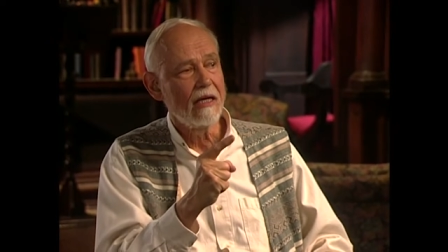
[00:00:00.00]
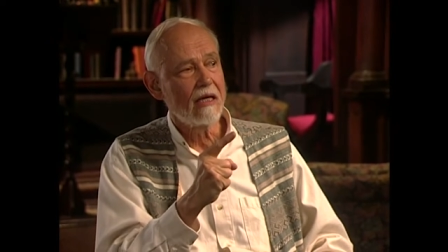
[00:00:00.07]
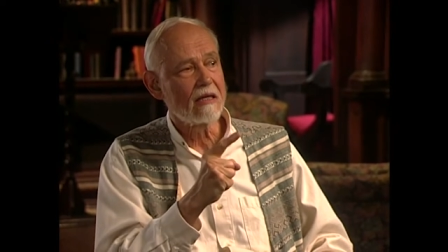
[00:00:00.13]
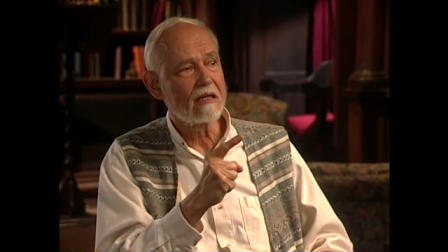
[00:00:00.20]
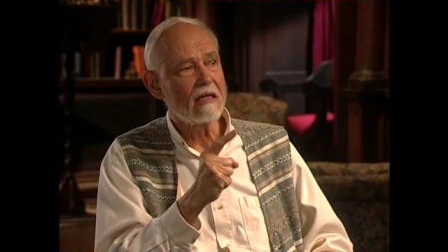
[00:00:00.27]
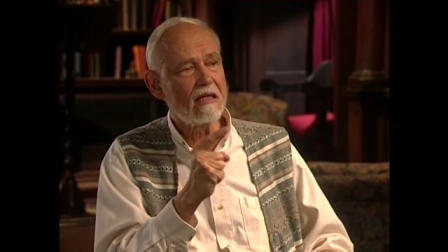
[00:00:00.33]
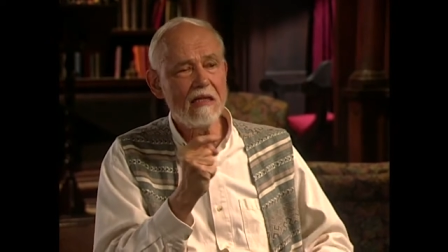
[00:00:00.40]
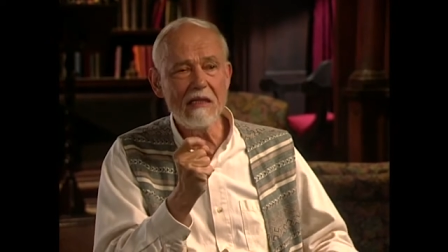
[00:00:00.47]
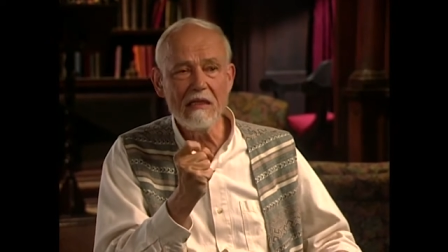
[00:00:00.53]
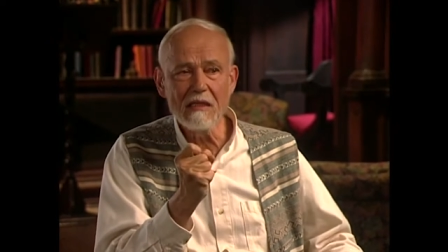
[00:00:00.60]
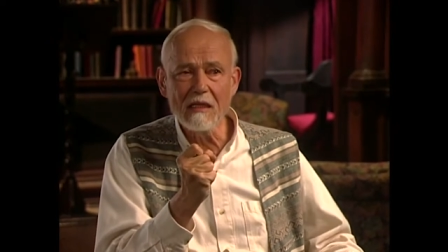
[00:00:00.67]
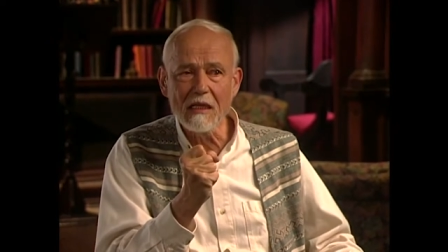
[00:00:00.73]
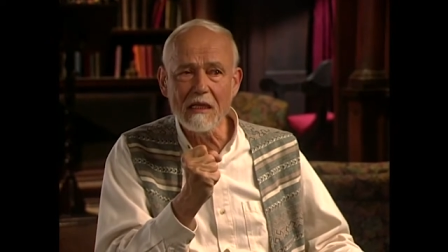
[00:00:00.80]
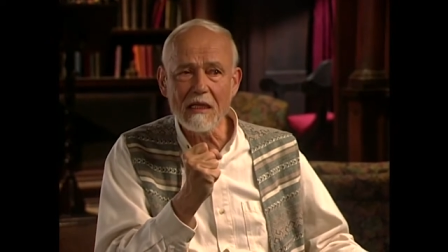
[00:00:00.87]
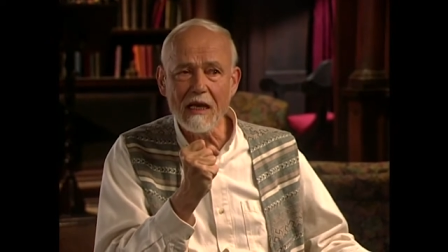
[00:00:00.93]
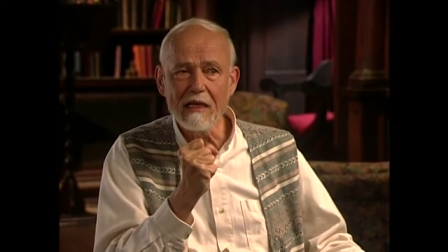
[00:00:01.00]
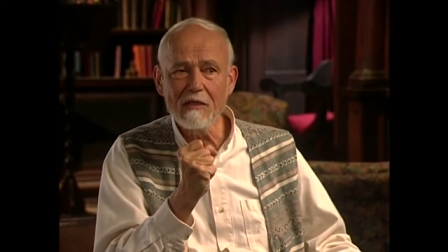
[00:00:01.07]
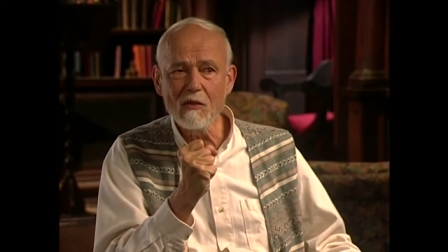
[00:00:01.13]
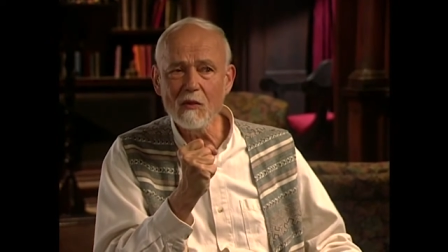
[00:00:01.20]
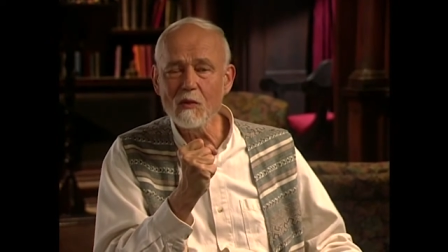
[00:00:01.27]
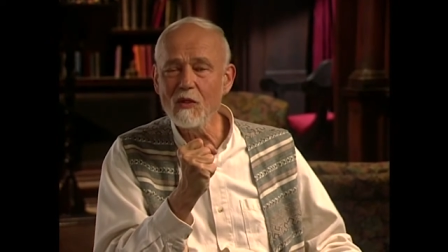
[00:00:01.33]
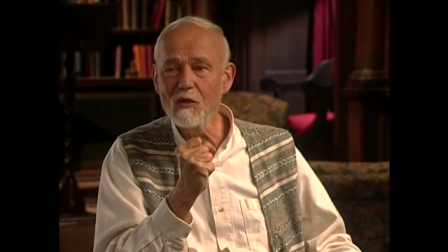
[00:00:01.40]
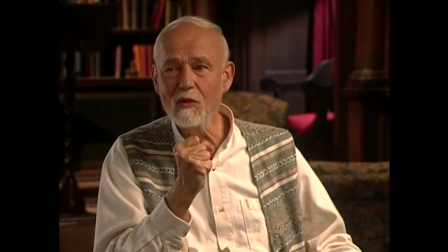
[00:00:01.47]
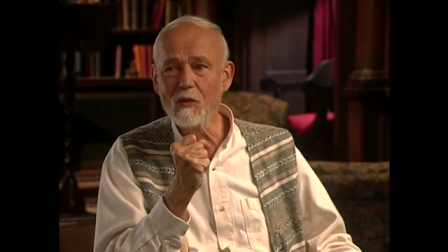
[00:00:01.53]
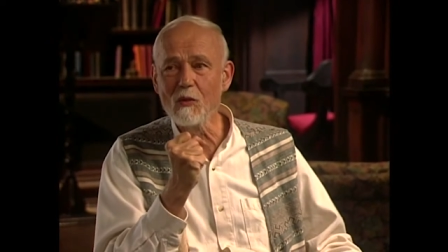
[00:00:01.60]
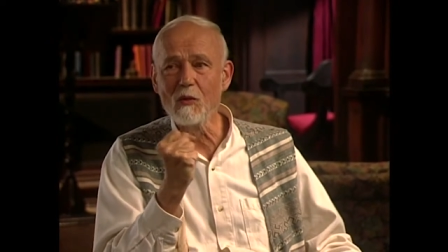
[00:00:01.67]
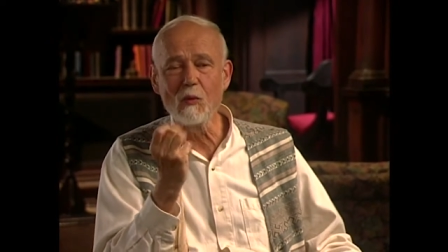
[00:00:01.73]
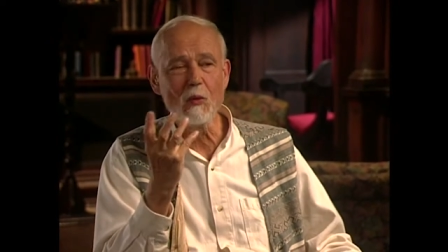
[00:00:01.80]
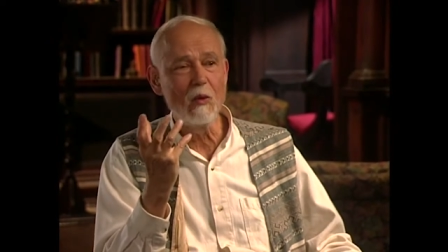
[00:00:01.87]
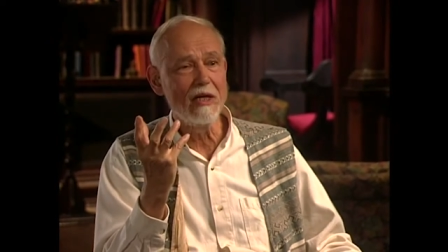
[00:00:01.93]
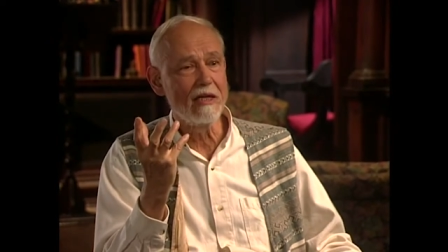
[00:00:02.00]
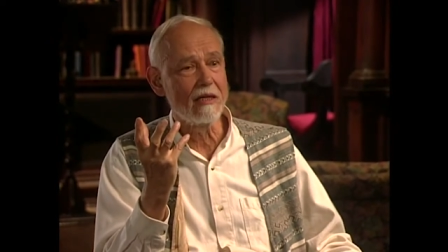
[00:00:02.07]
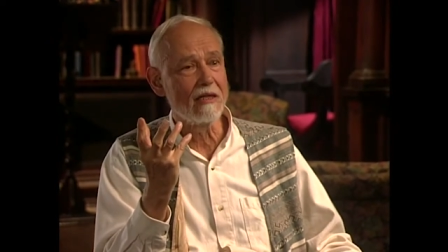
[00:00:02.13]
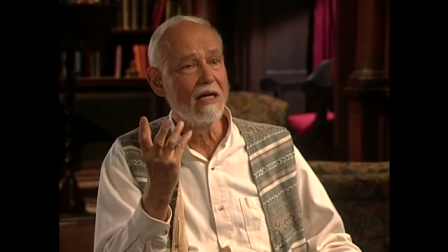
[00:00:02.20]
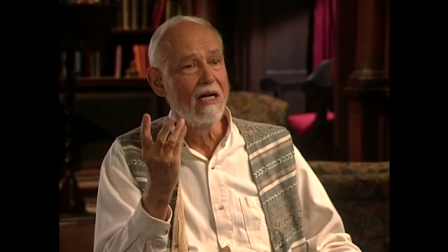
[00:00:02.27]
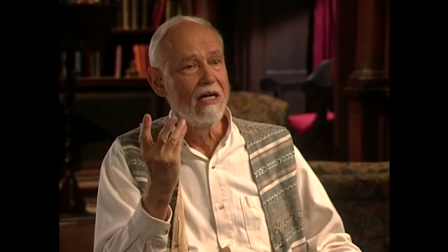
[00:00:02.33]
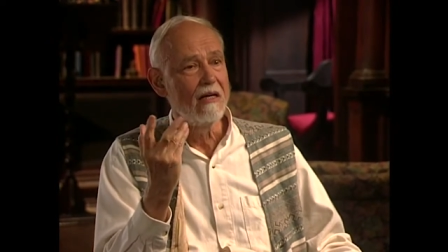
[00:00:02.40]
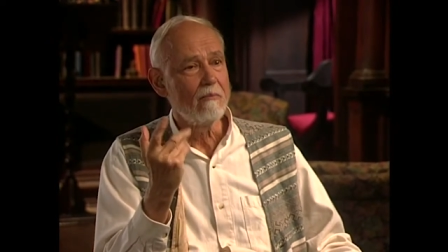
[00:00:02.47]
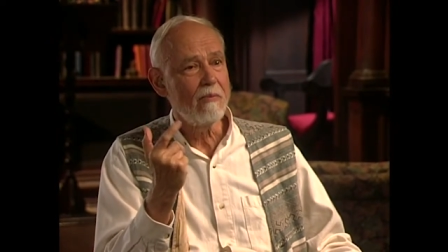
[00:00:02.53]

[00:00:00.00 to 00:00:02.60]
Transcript: until I don't know when,